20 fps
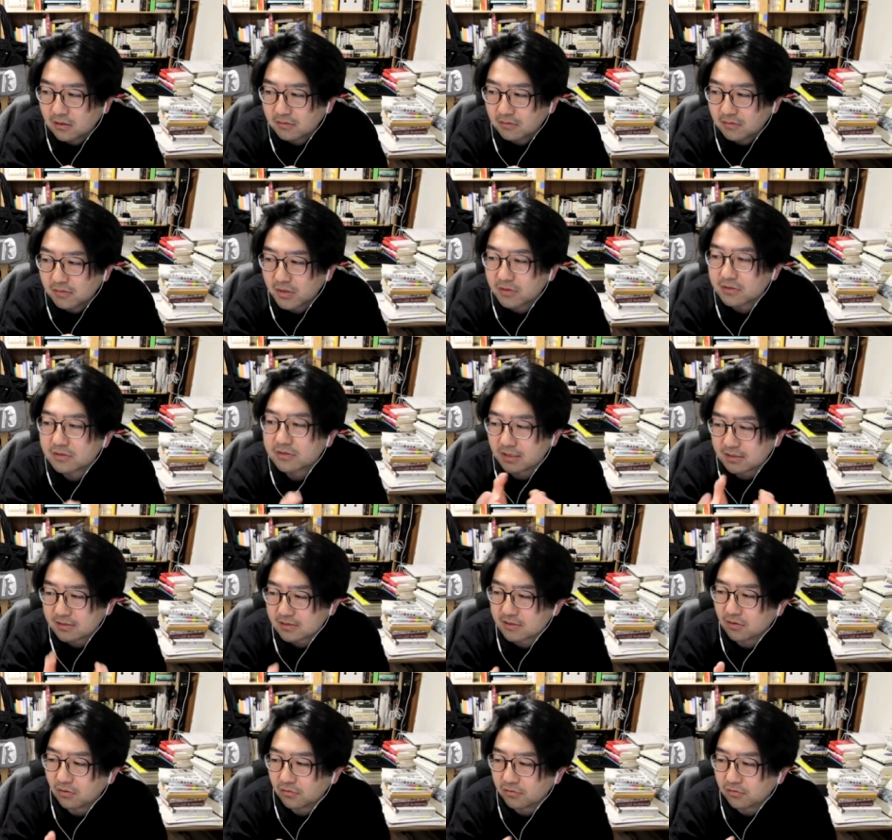because that's
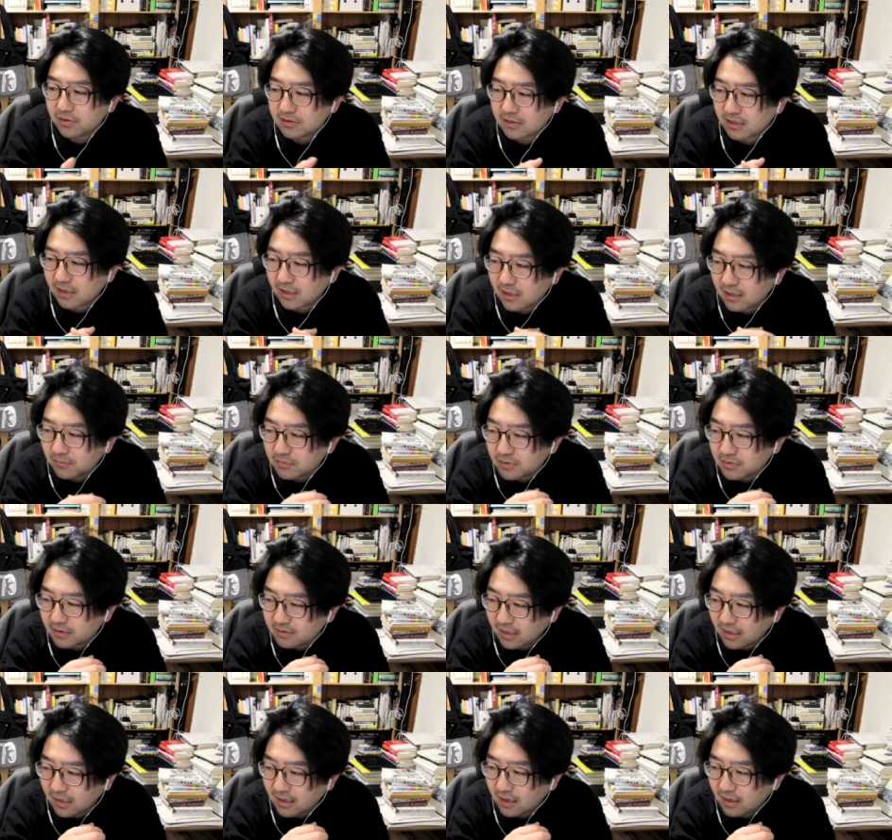the only time that
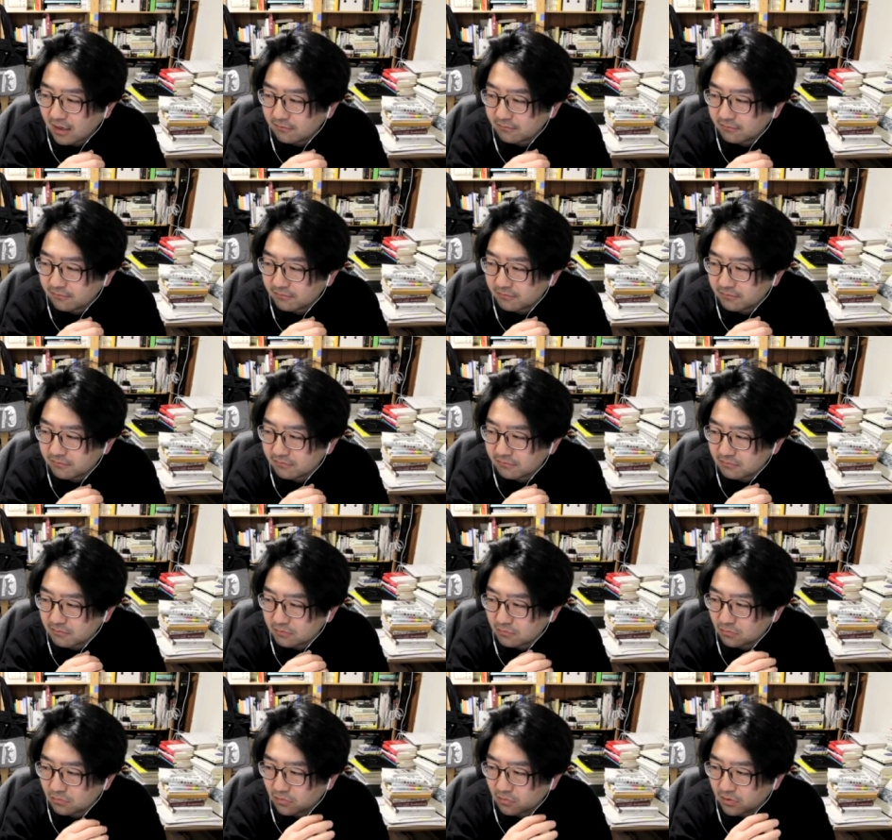I have
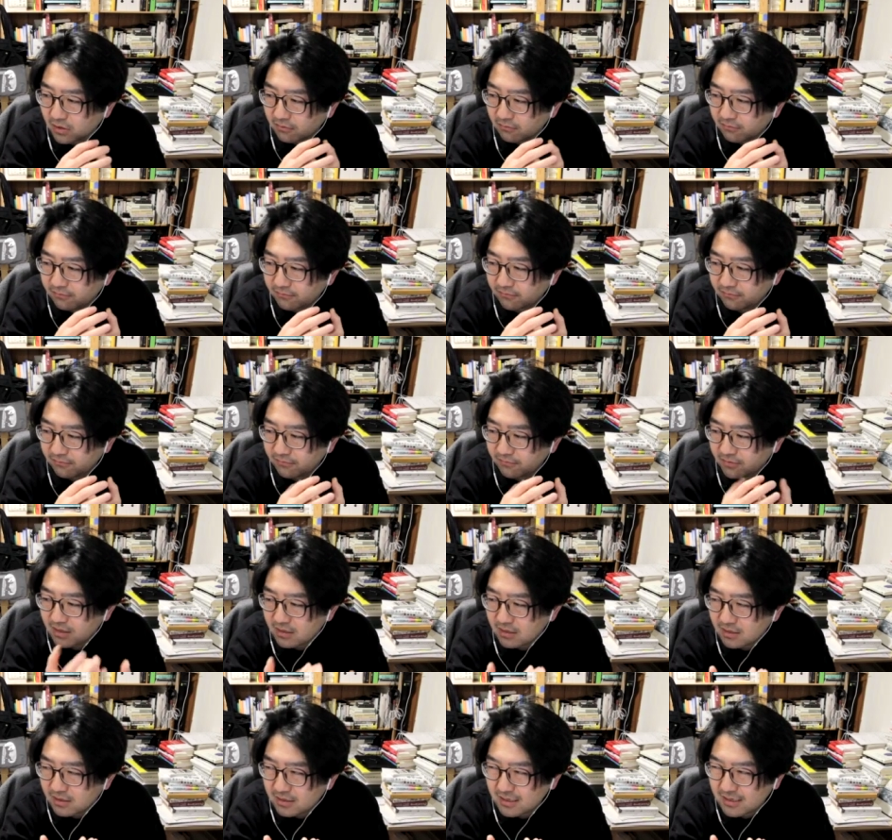more like a
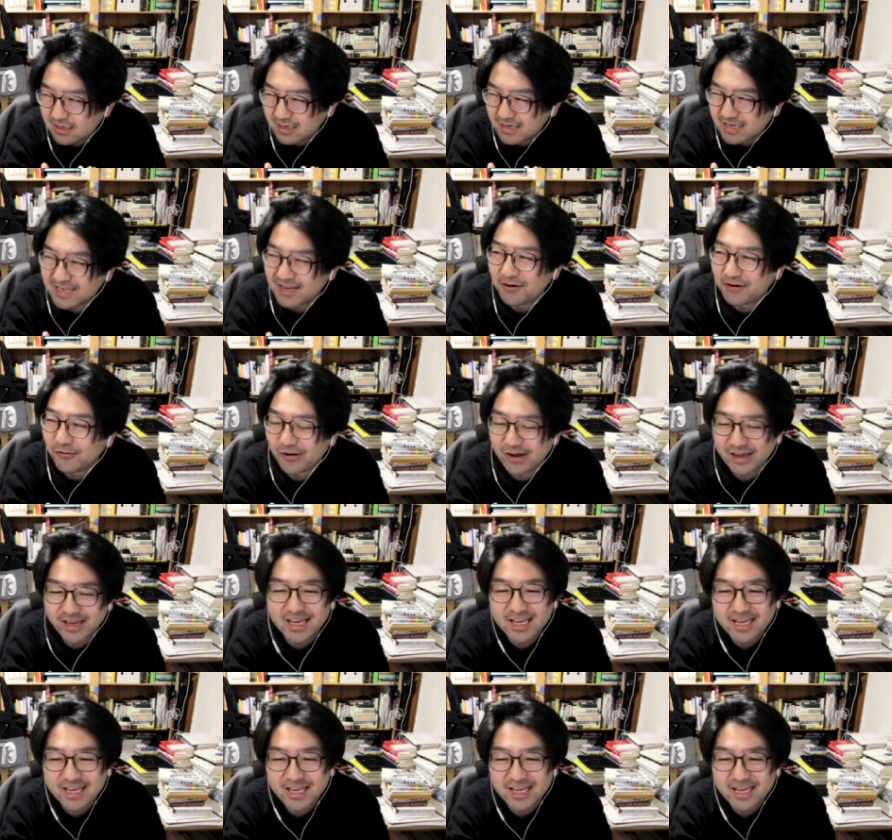free in a way,